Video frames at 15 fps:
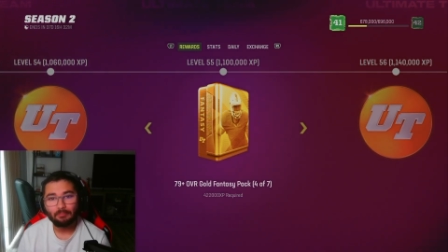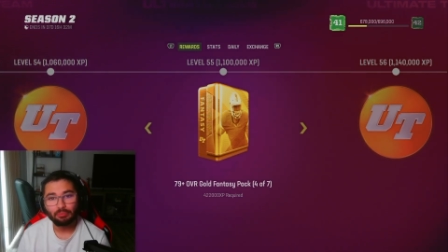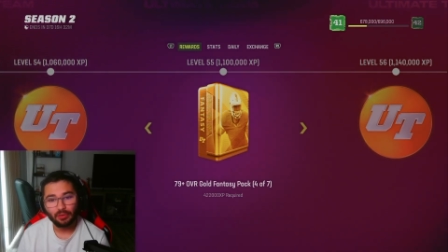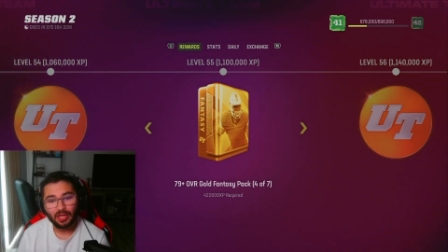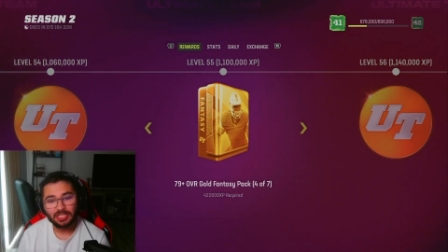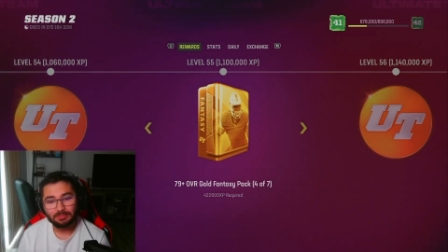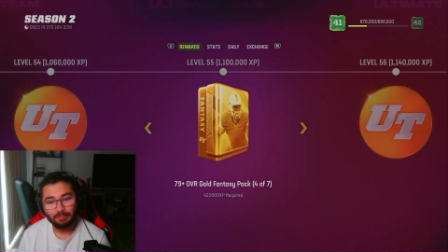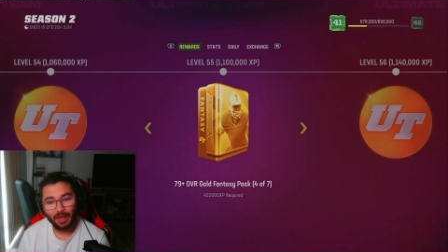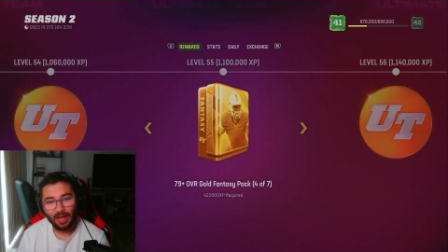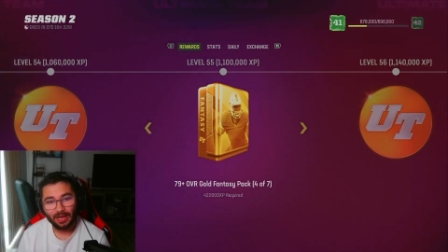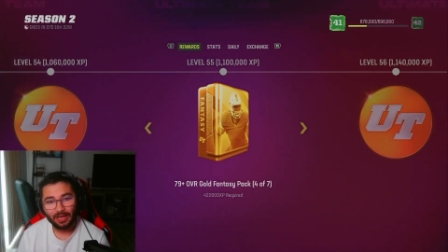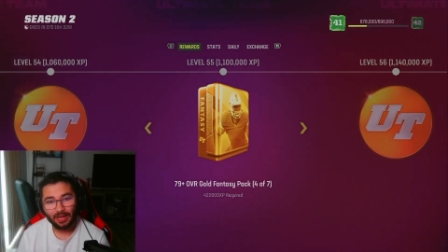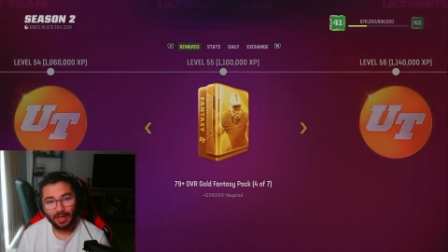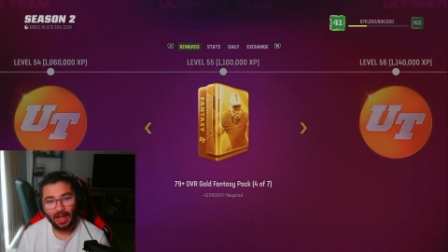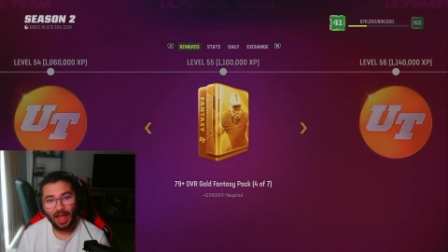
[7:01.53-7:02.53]
plus
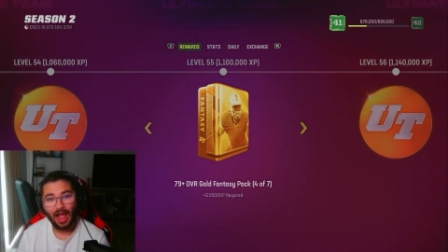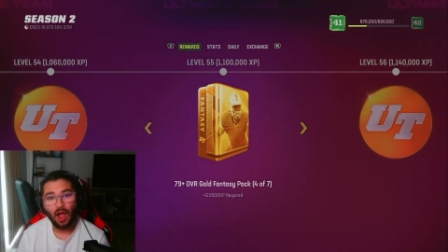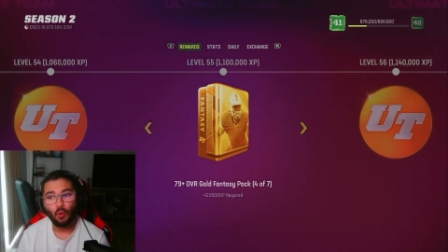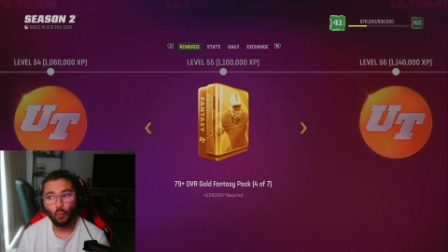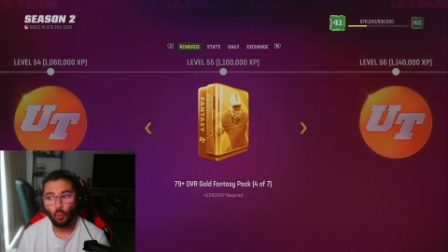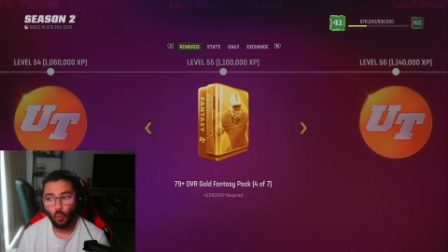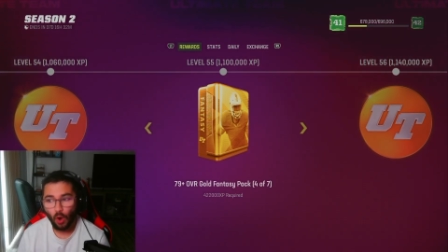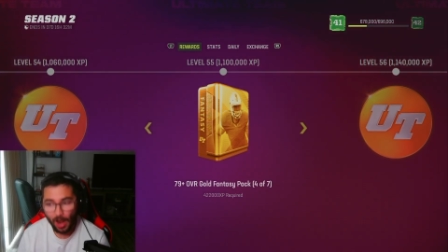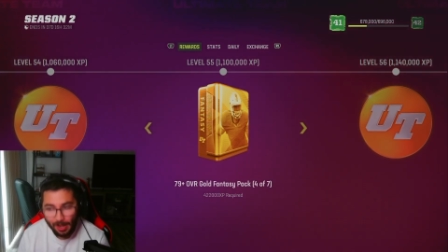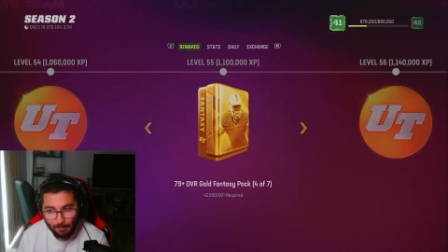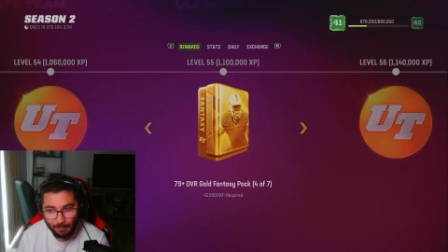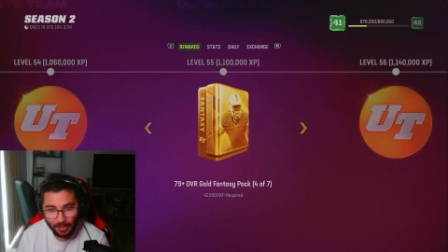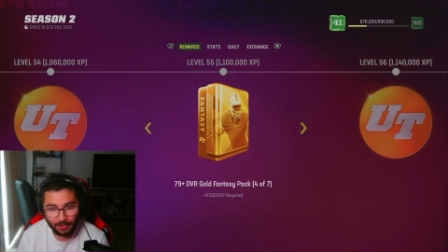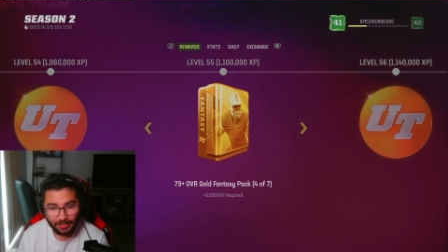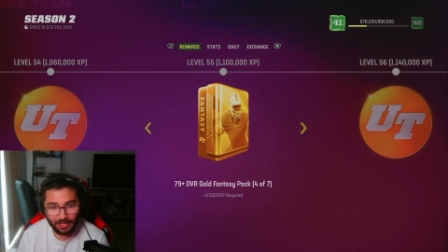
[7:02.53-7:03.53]
pack at
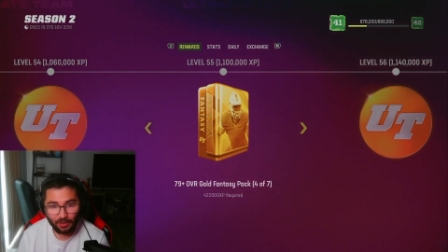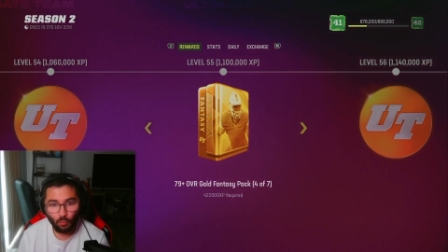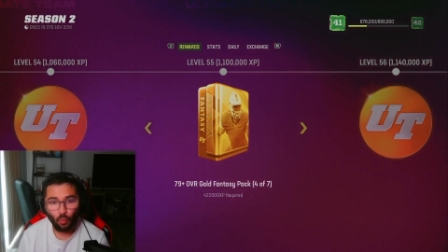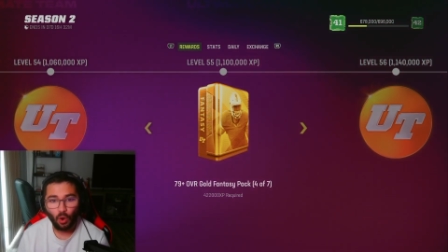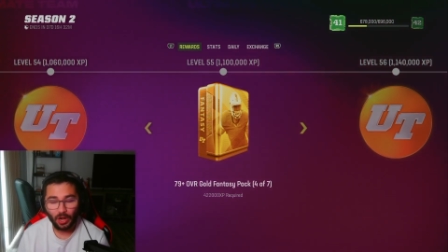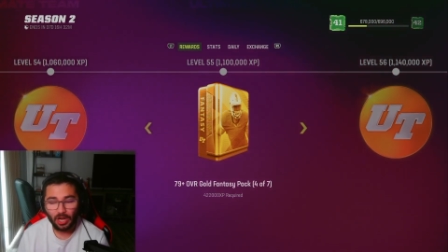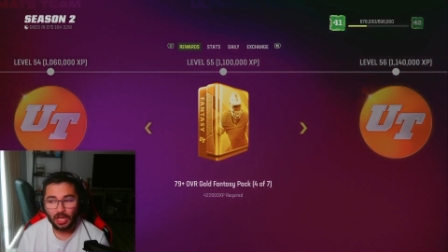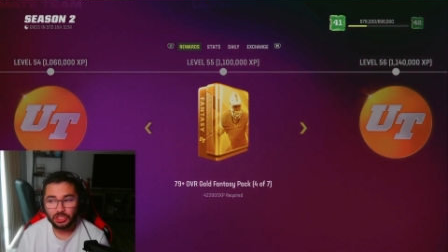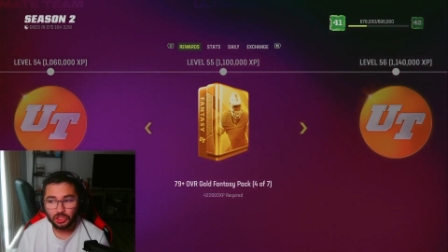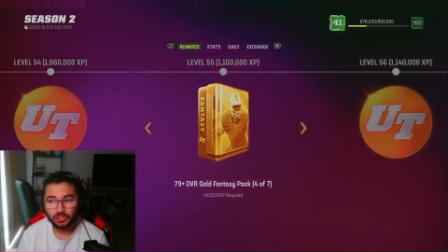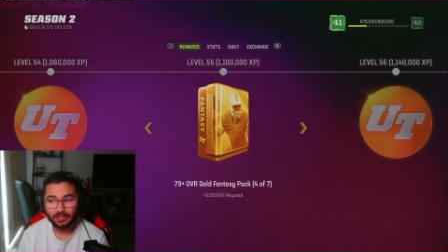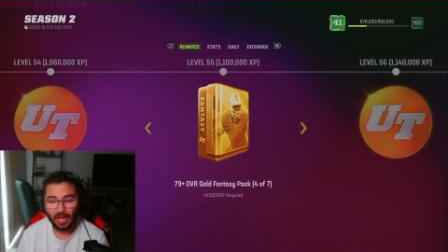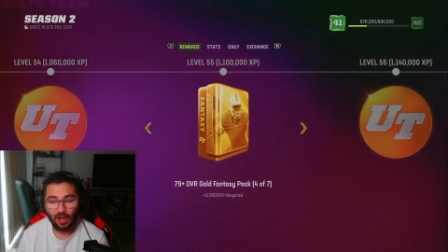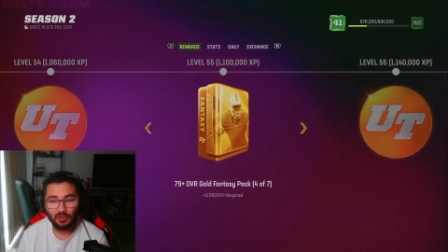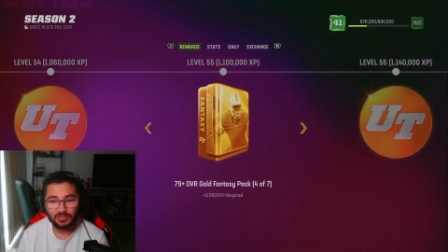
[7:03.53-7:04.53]
1,100,000
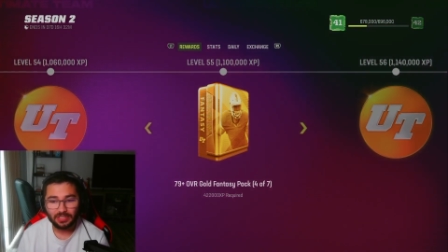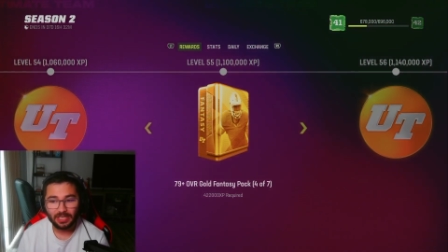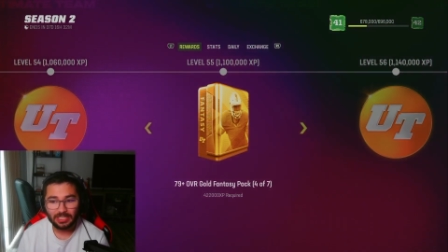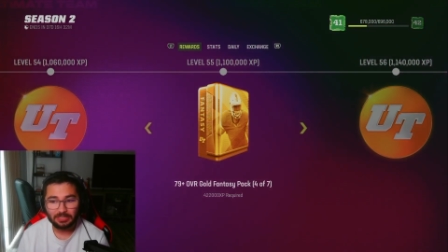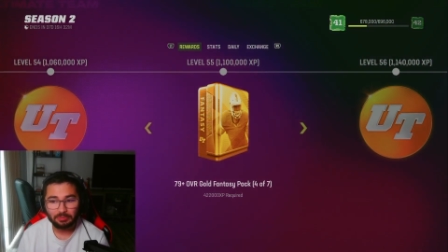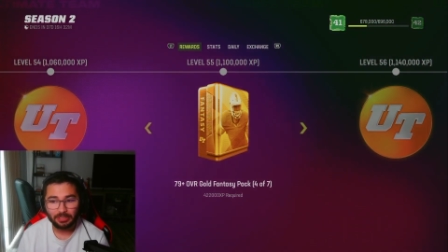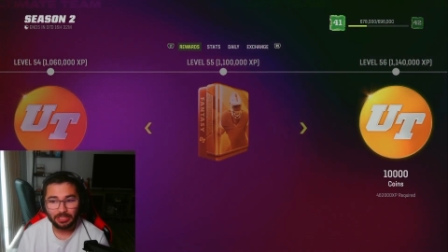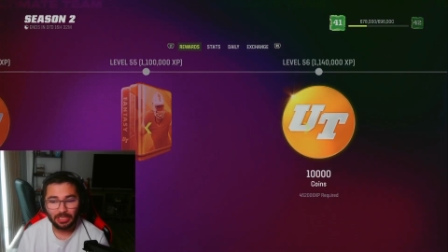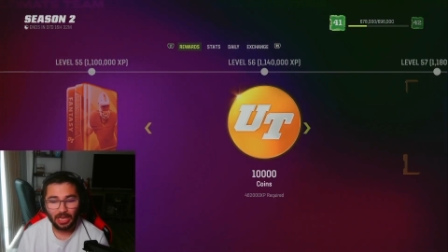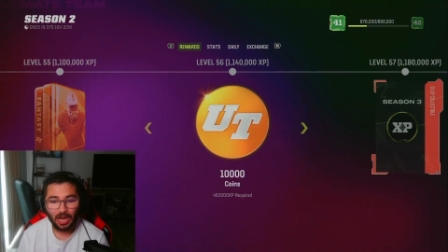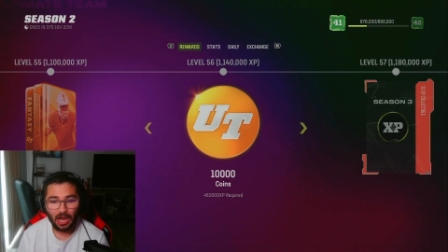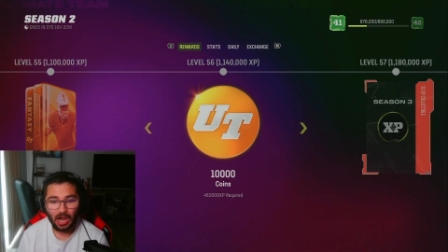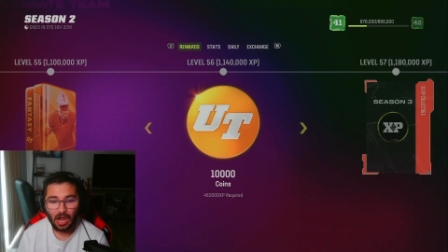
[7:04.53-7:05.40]
XP?